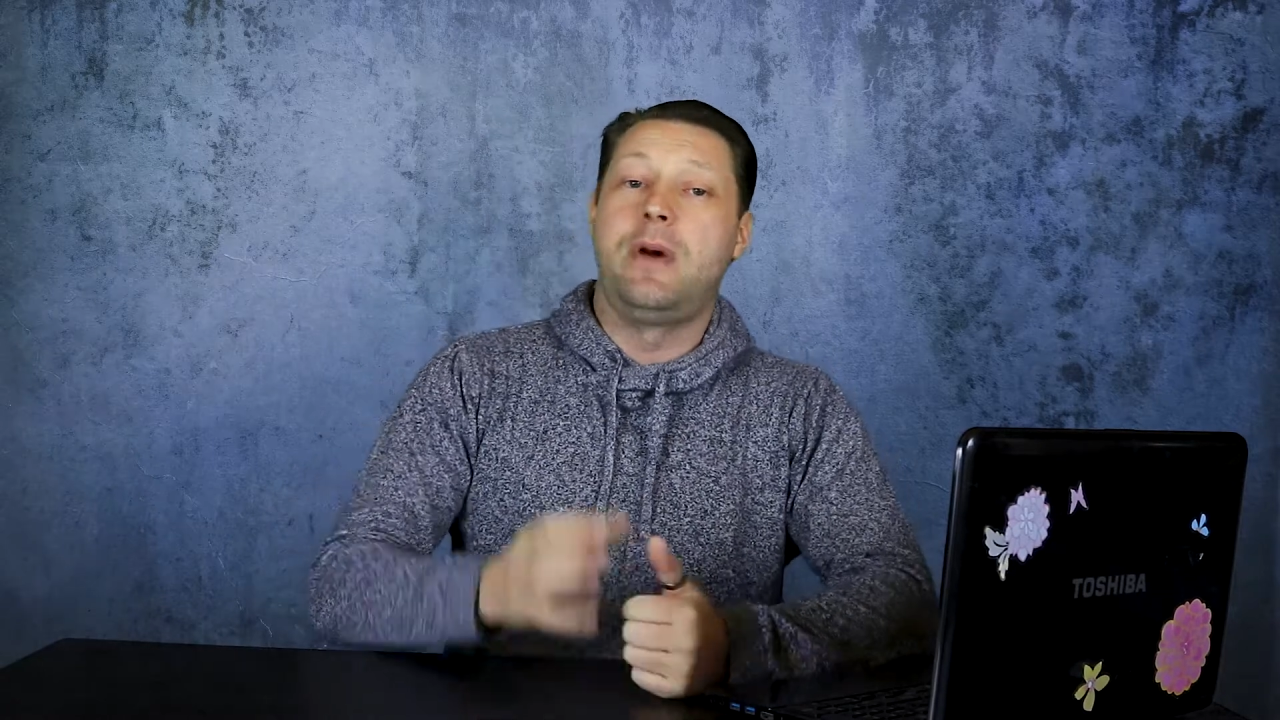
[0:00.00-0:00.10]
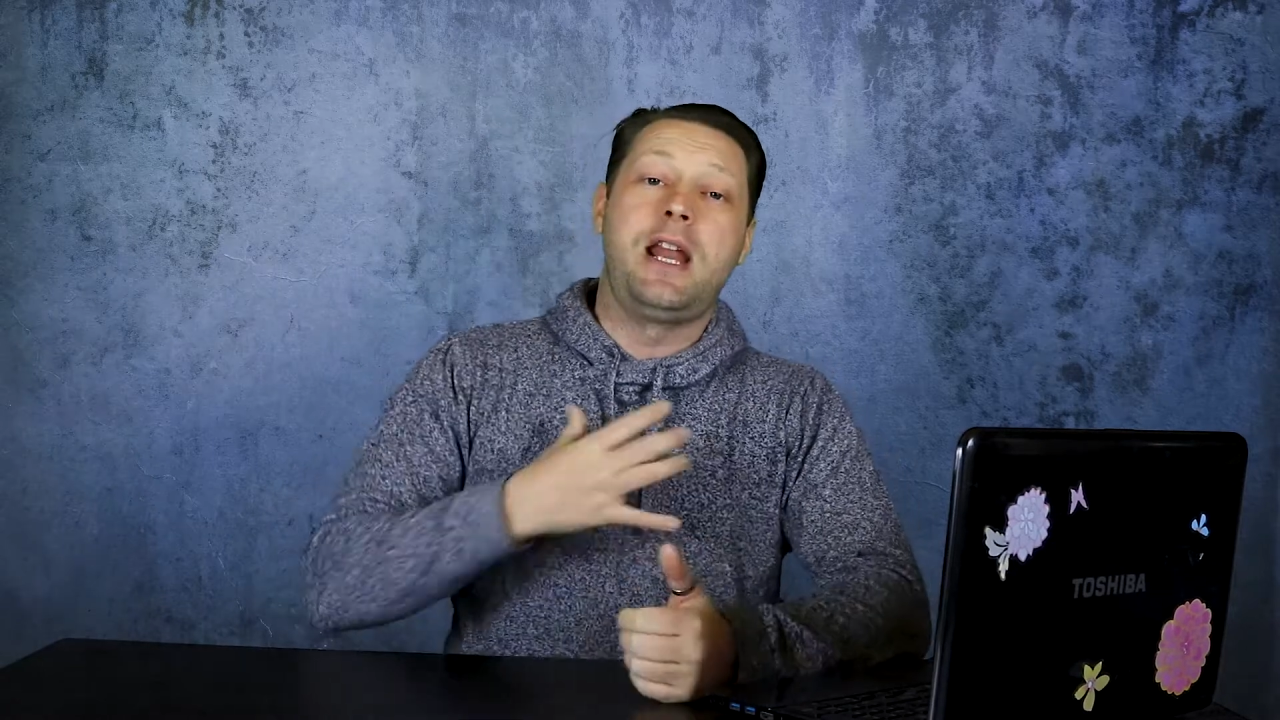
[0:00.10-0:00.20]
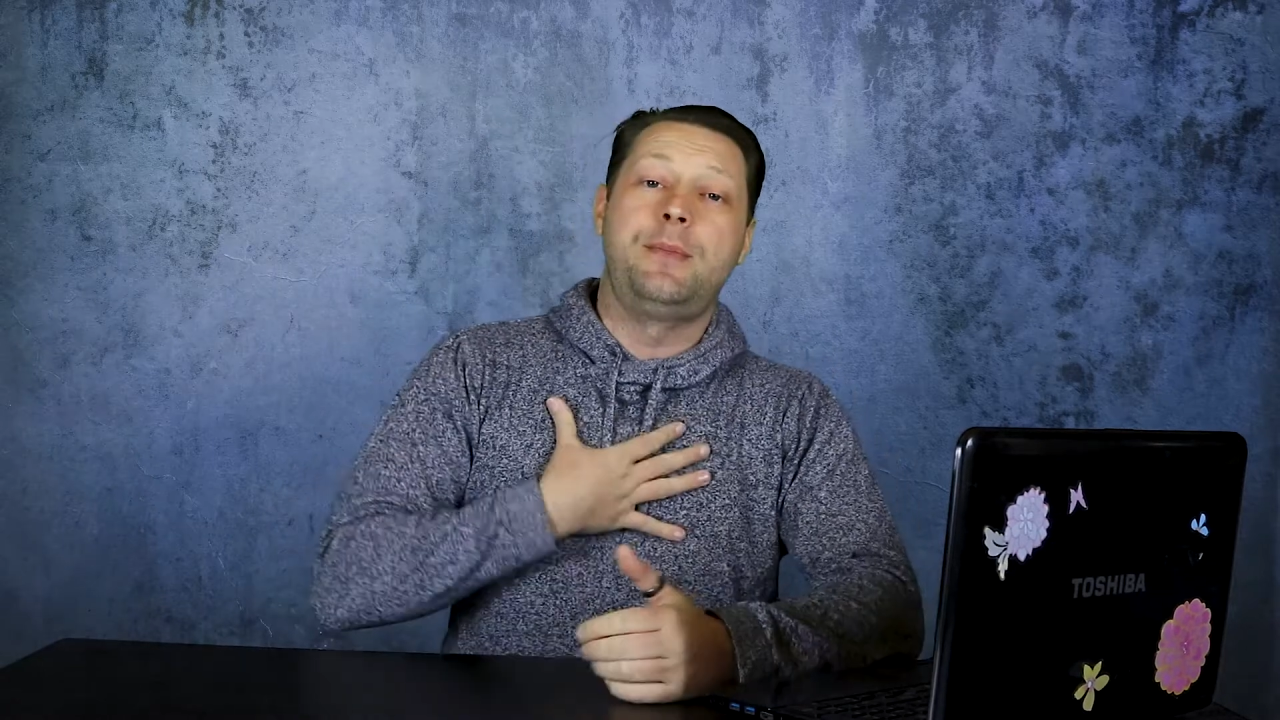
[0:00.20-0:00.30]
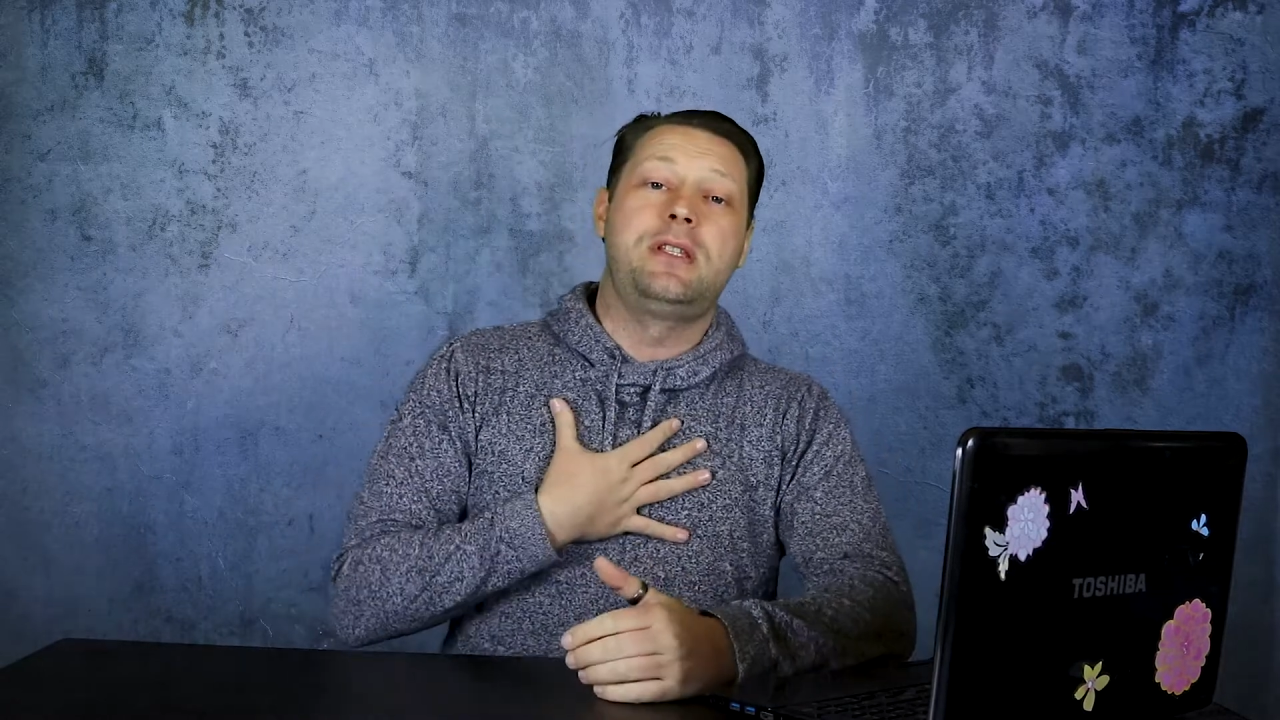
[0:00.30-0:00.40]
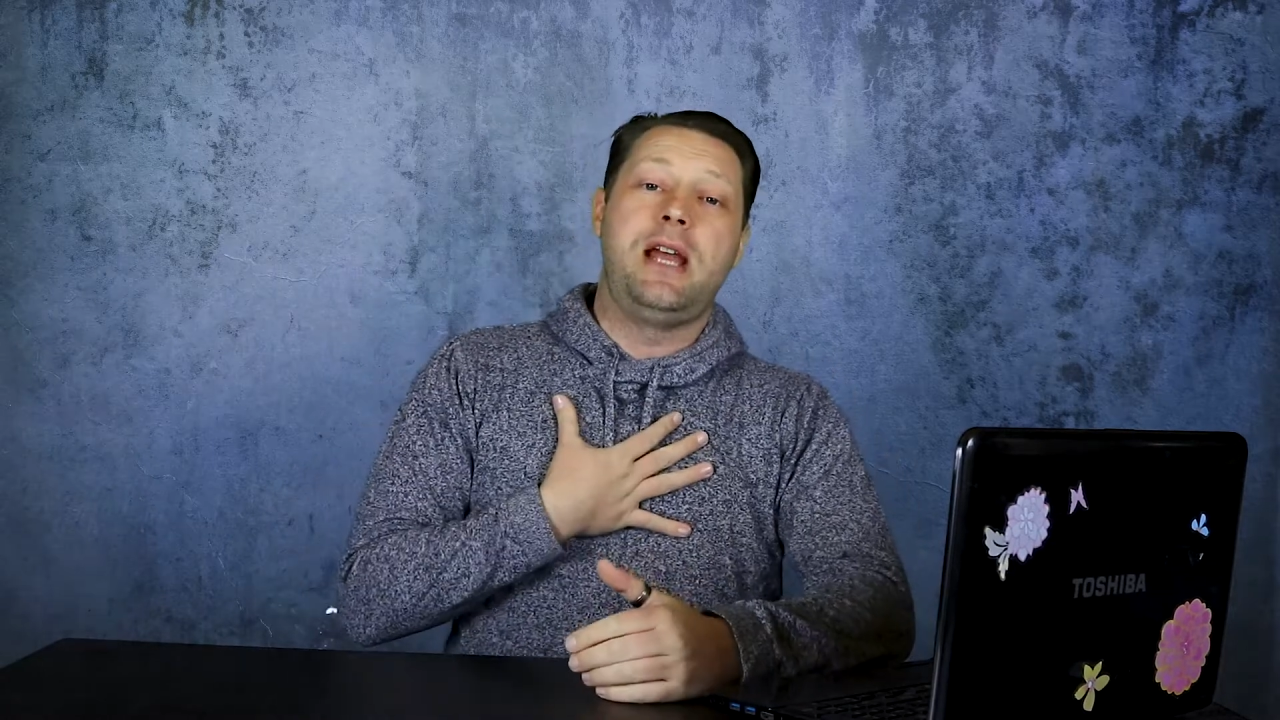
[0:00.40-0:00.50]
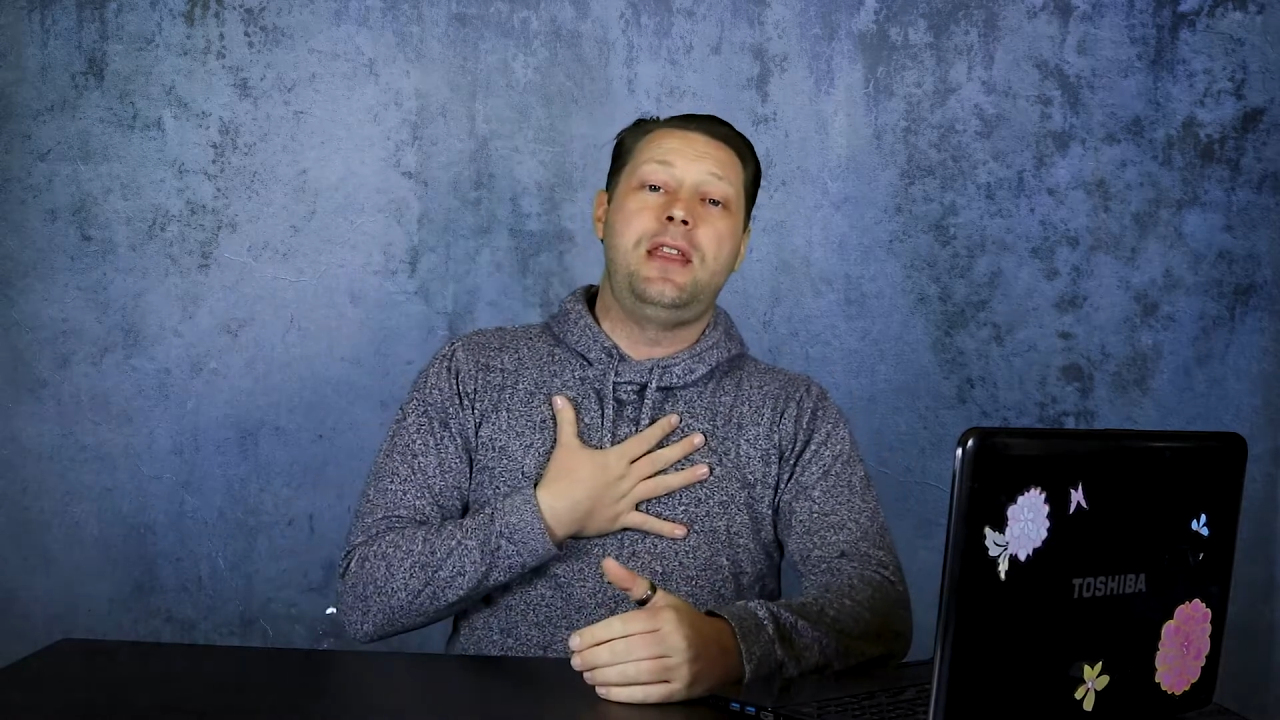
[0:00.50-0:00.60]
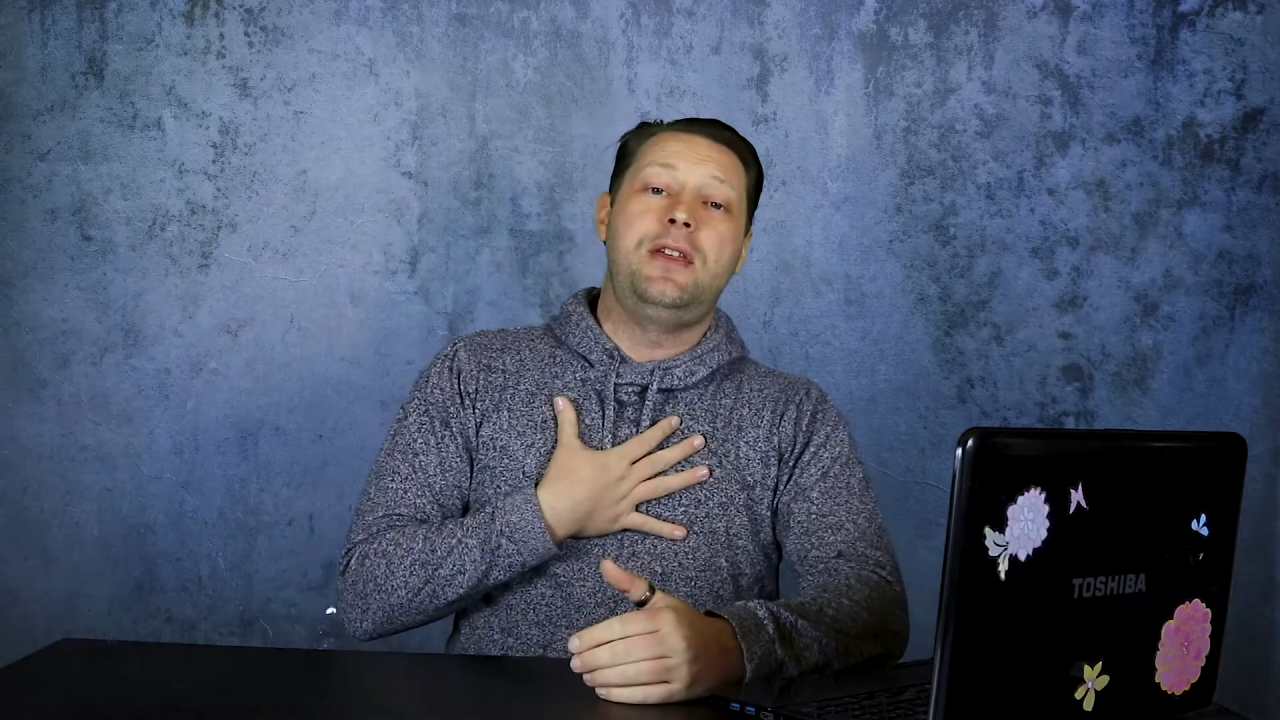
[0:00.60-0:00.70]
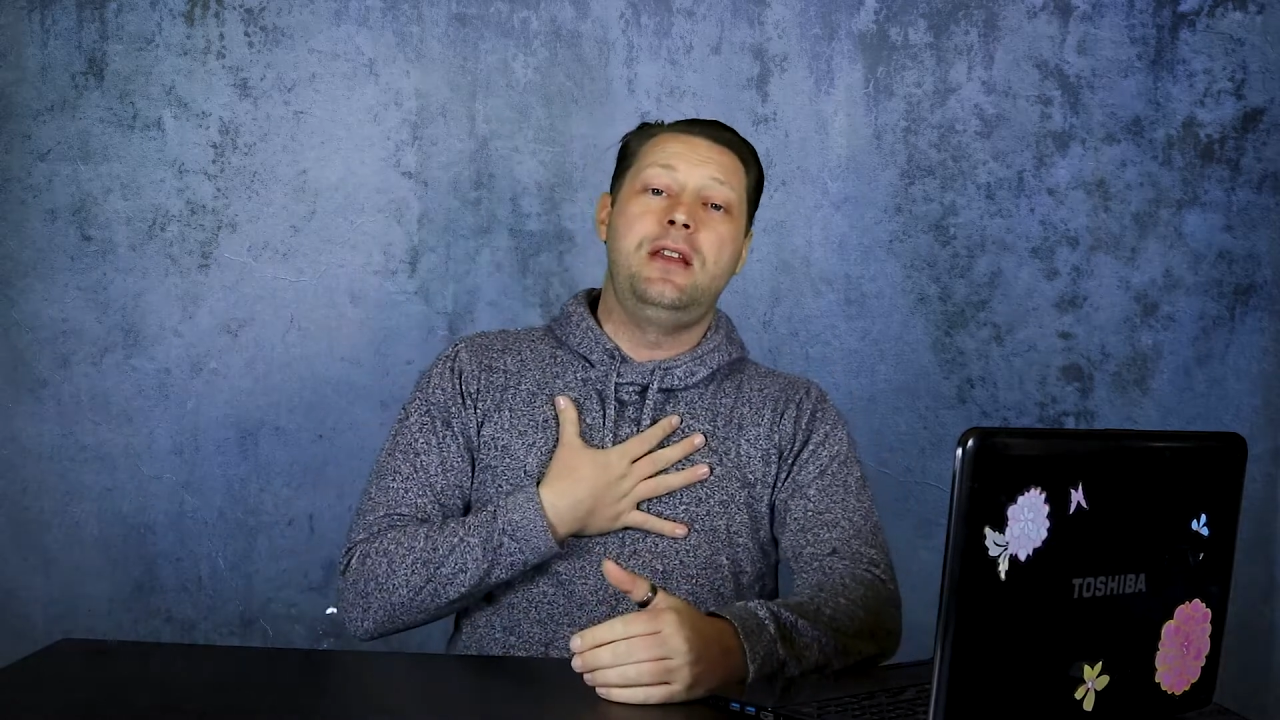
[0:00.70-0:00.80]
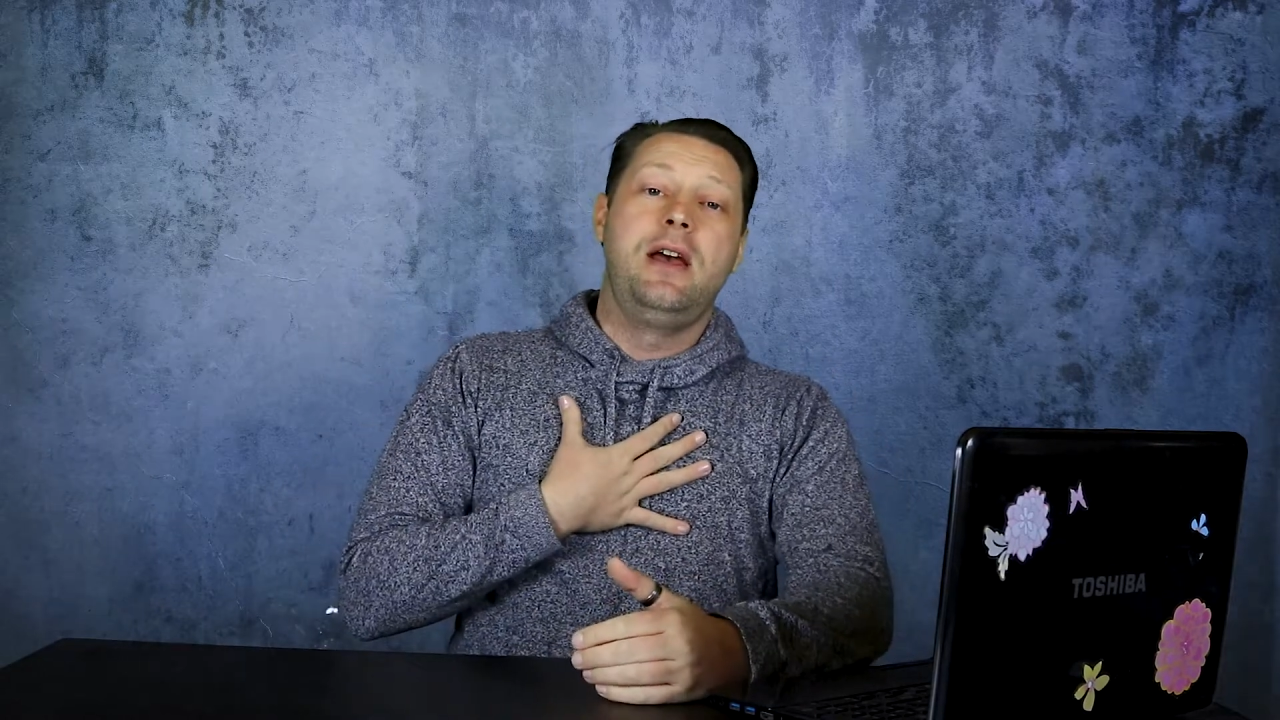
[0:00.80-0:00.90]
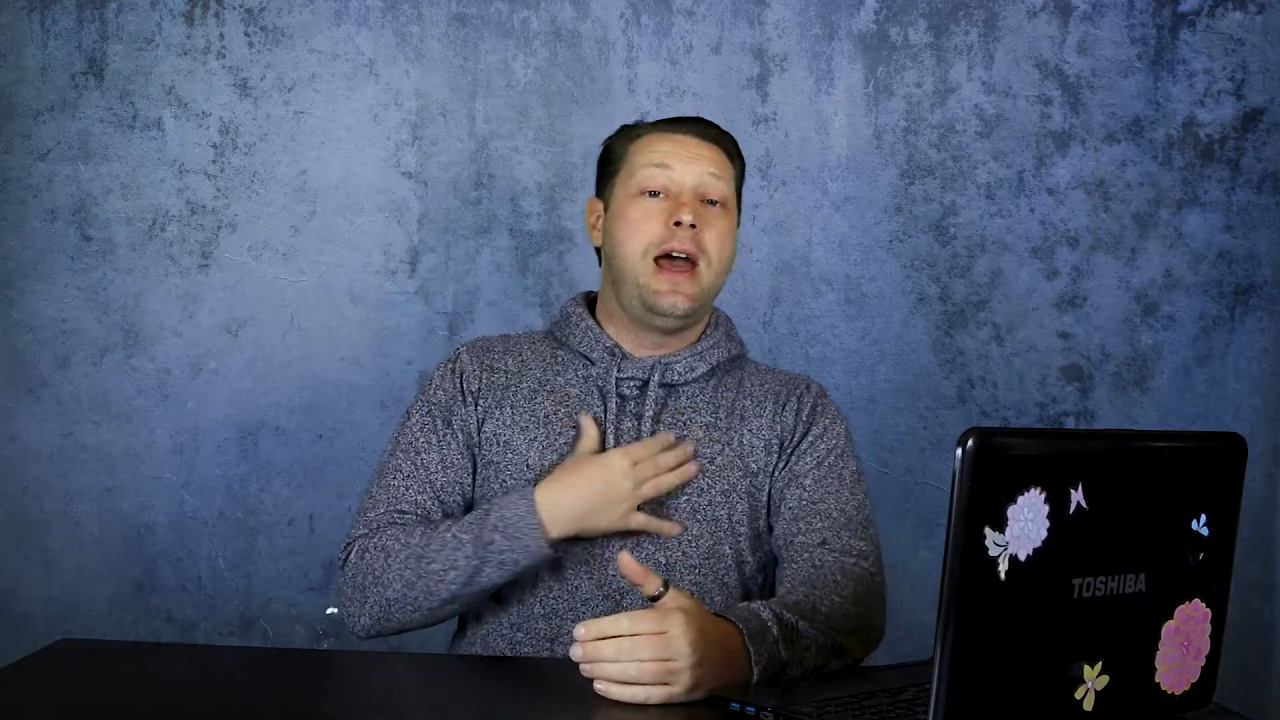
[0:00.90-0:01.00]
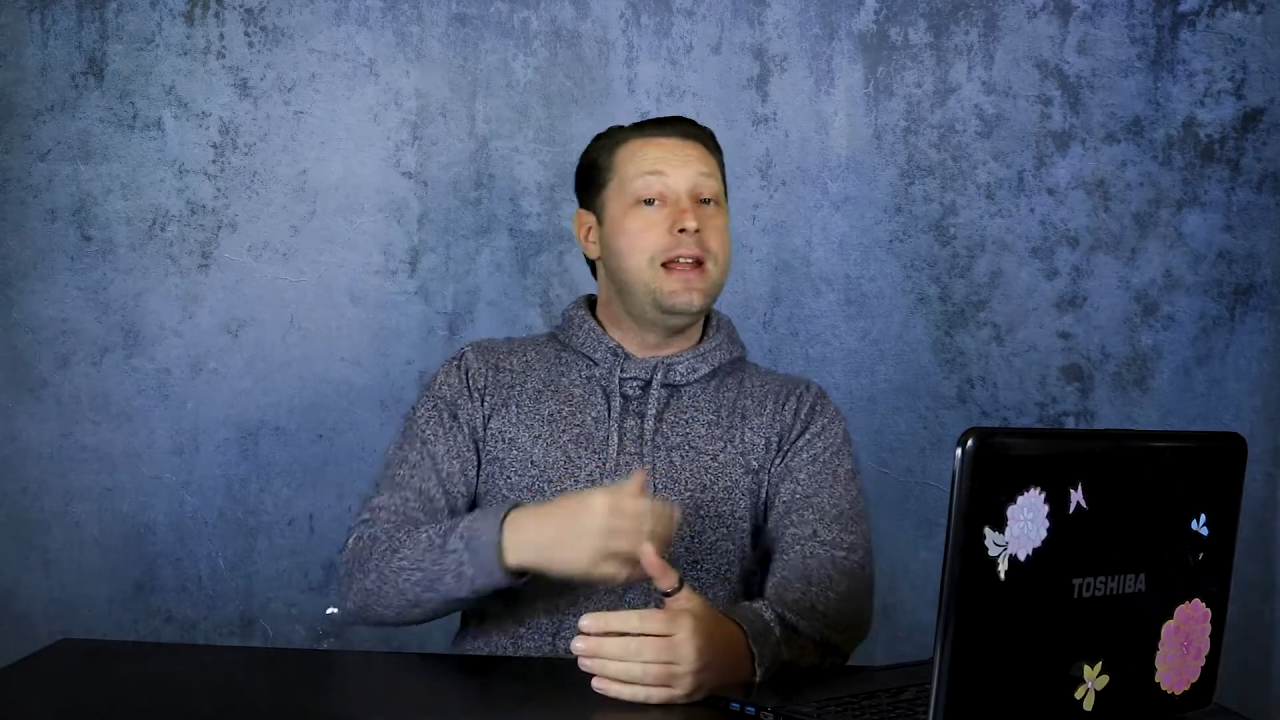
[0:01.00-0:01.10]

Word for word: My name is Nathan,